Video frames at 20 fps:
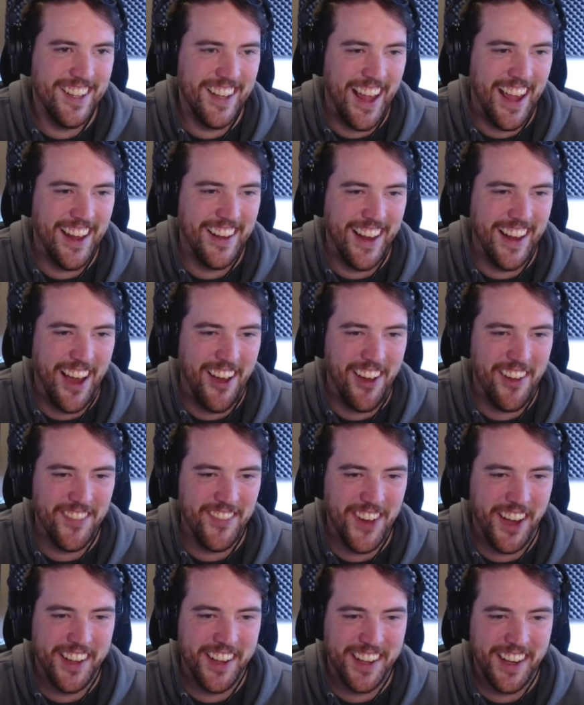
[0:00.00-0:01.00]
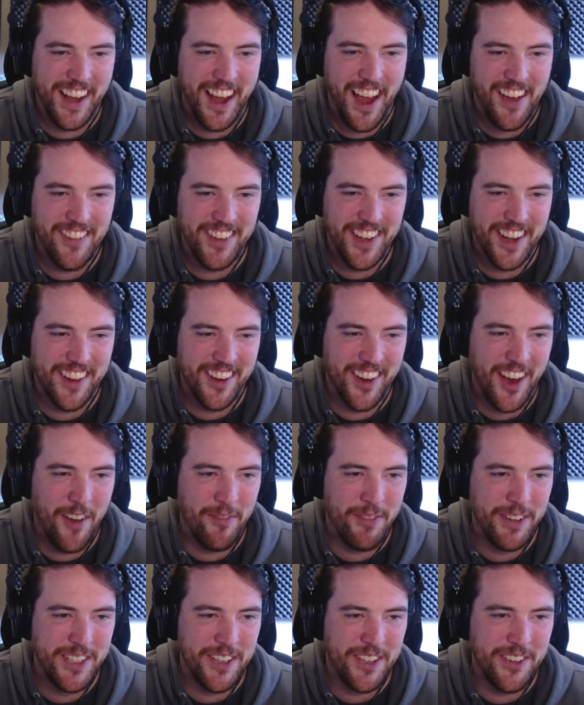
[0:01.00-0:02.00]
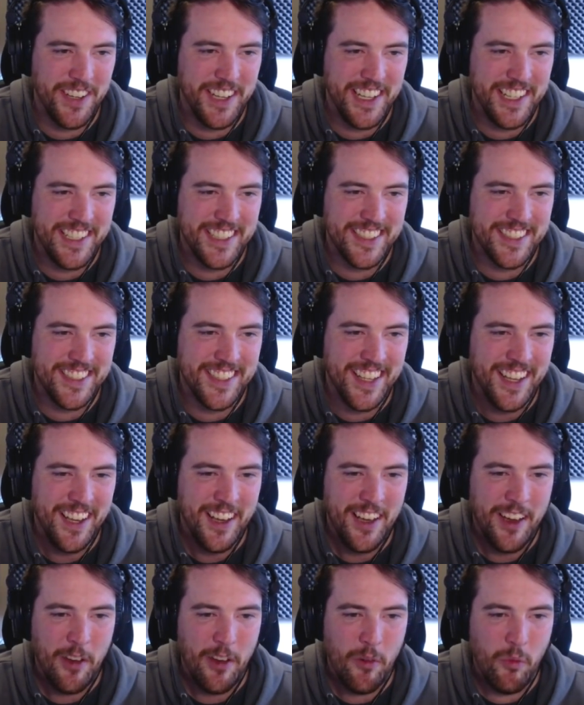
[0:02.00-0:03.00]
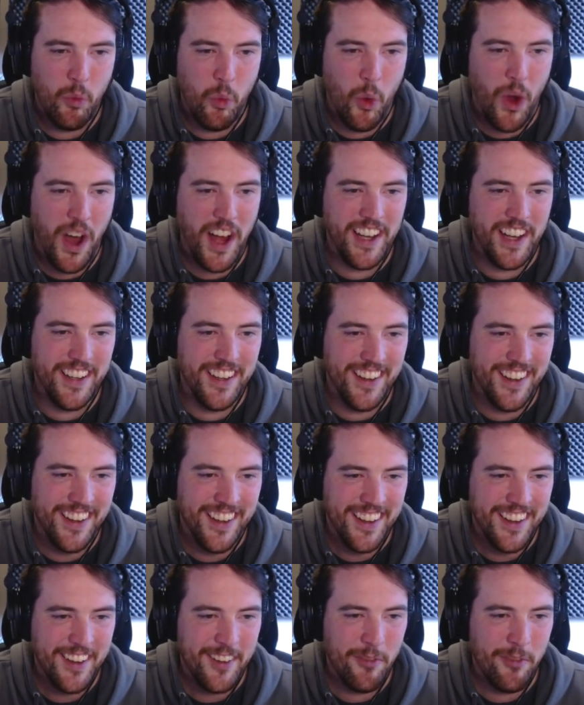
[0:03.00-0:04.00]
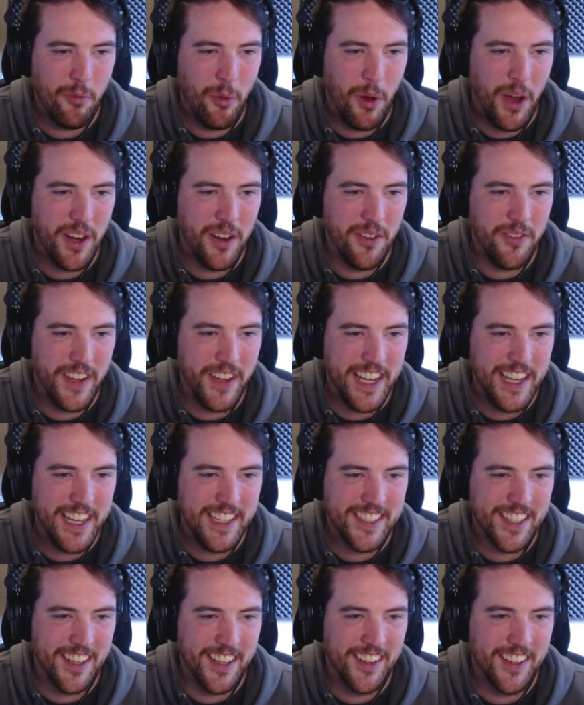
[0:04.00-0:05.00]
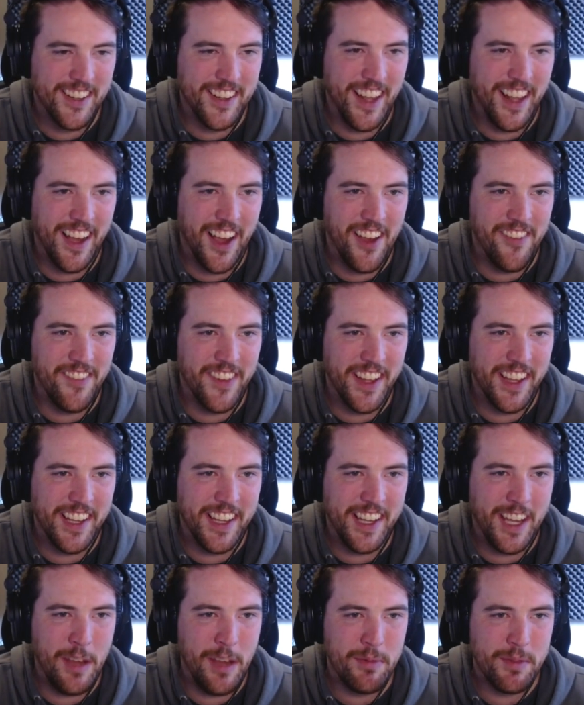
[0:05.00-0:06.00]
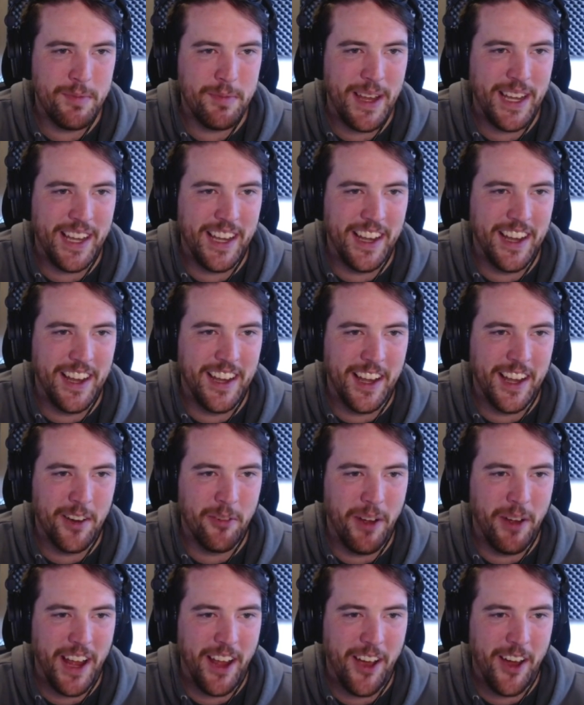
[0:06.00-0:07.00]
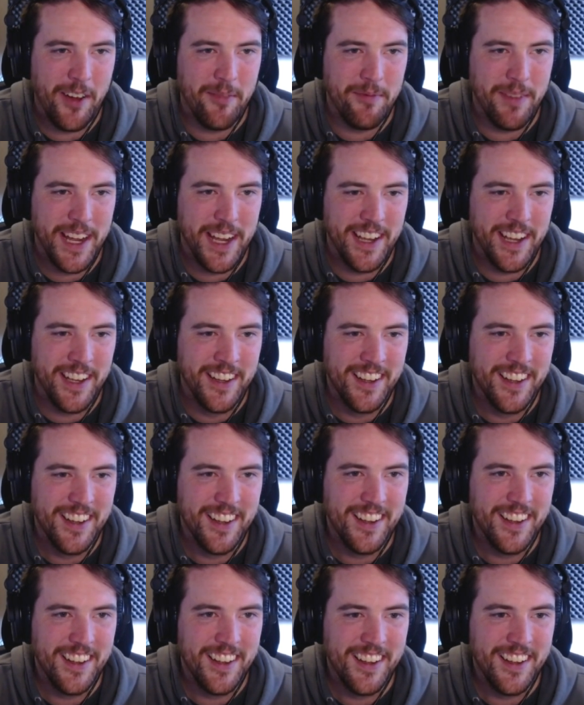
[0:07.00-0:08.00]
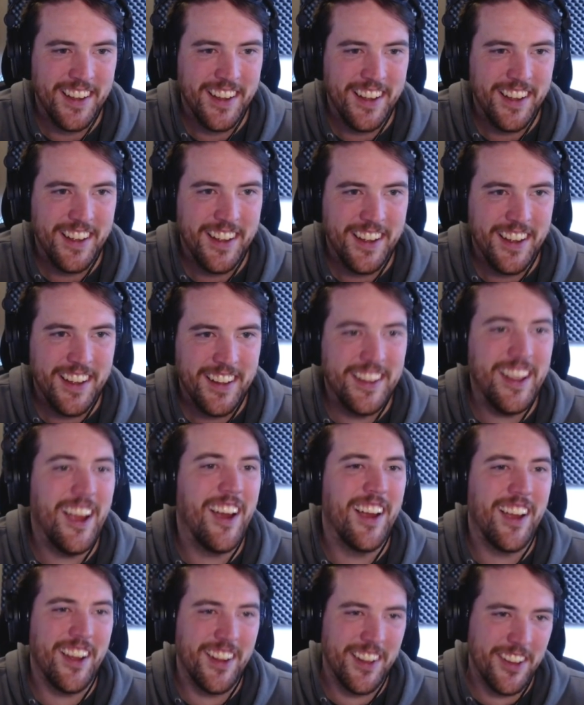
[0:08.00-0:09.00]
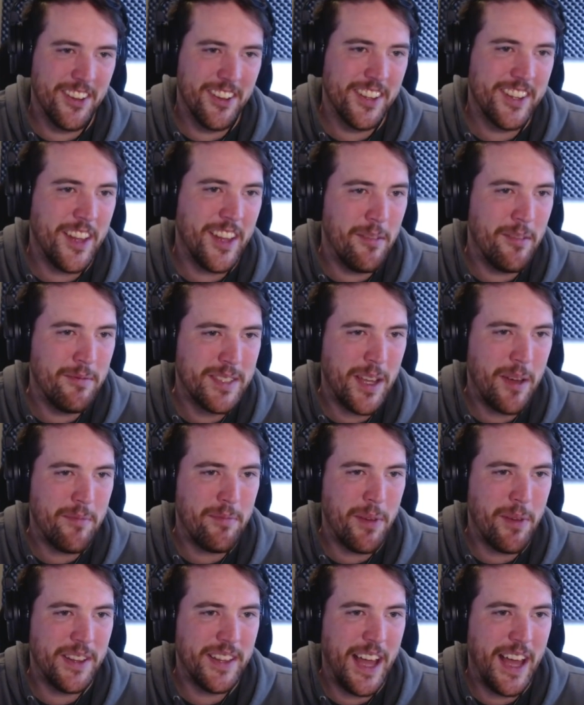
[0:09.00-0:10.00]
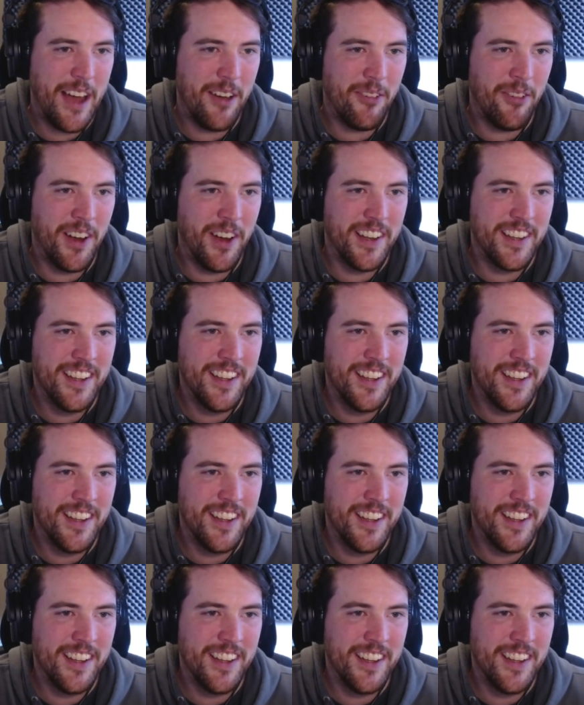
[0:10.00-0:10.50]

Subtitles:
Now I'm not gonna have another opportunity because one of each little thing I feel like keeps making a getaway on me. There, I got a little thumbs up on that one.